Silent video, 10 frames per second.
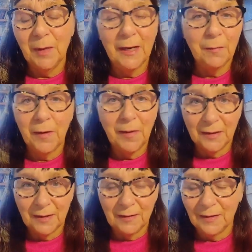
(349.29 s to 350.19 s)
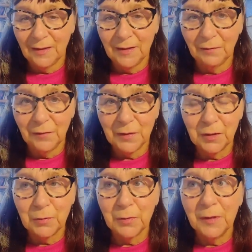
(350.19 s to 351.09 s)
But anyway, that's a different
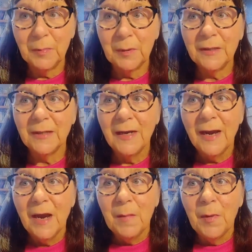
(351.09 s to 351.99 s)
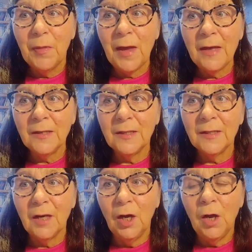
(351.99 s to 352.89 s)
story. But
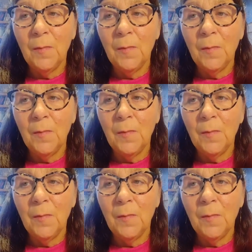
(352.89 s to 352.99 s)
that's